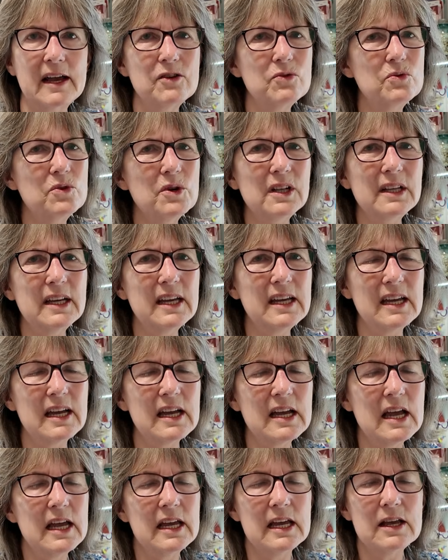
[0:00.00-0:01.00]
and really
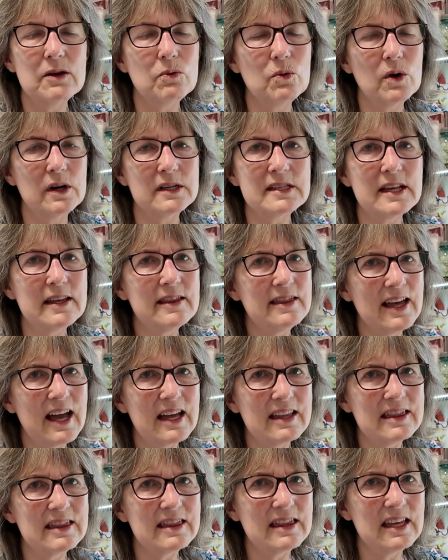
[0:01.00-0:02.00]
it wasn't
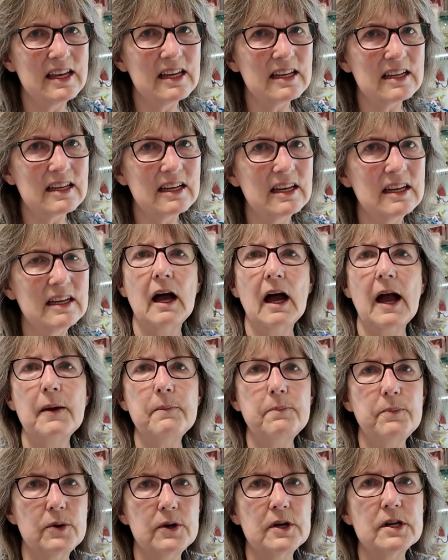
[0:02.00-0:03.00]
that thick.
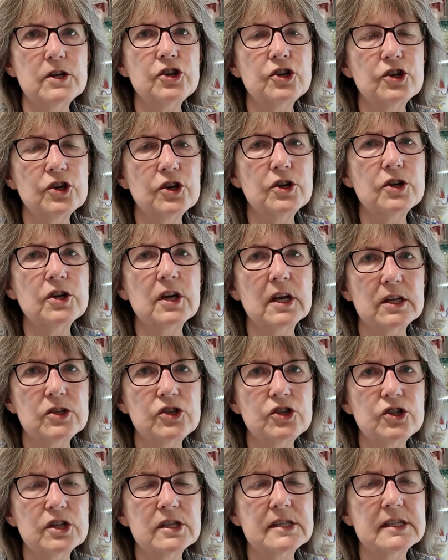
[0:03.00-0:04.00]
I'm pretty sure you
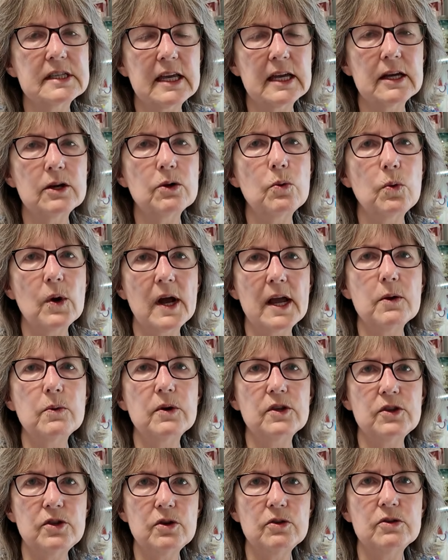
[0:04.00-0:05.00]
could just get away
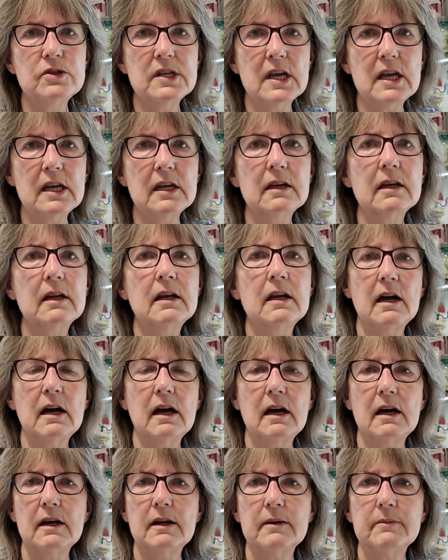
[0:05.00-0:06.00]
with using
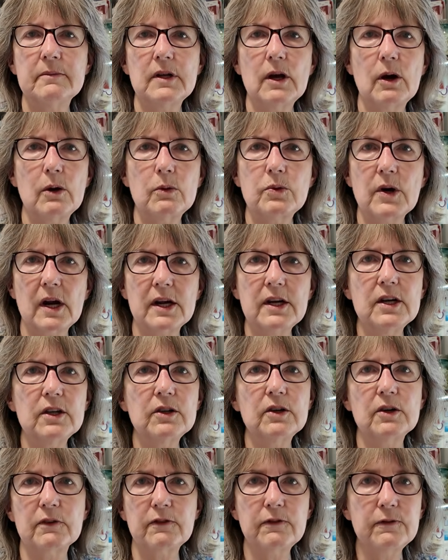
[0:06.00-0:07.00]
a
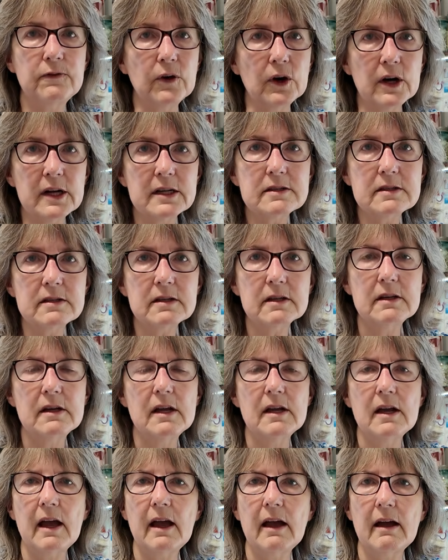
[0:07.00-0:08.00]
regular foot
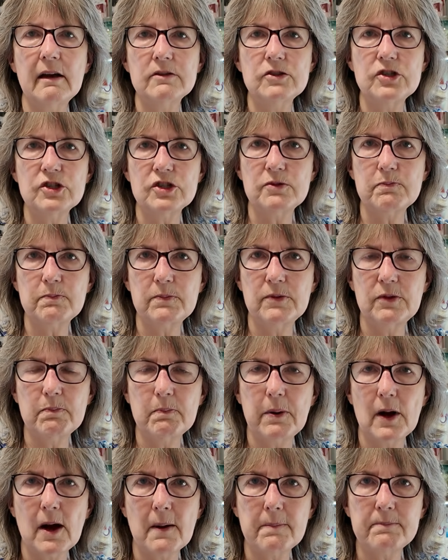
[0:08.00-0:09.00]
and just
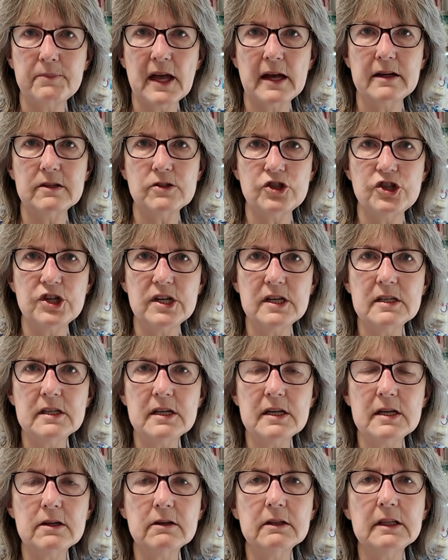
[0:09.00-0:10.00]
pop that jean
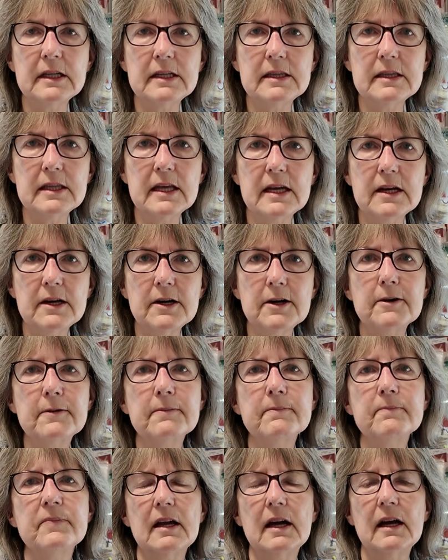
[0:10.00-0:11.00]
needle in
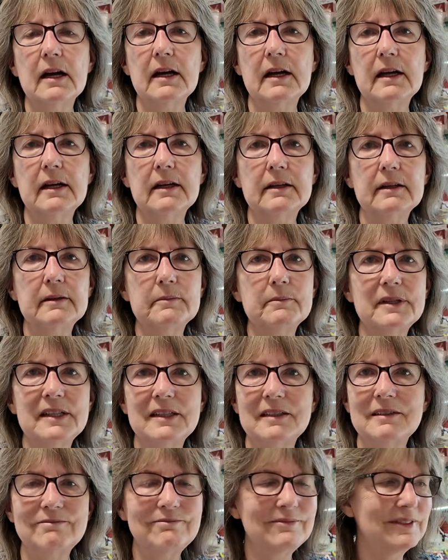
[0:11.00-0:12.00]
there.
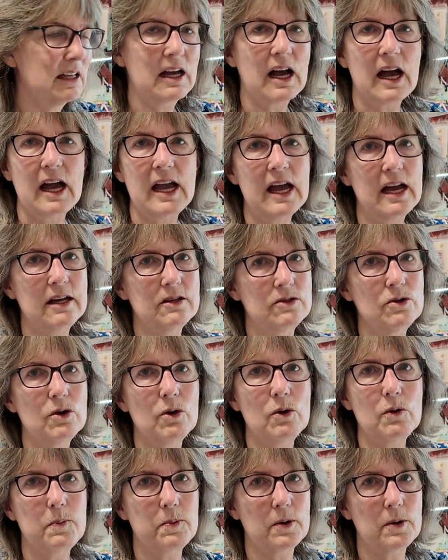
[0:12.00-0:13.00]
But I had no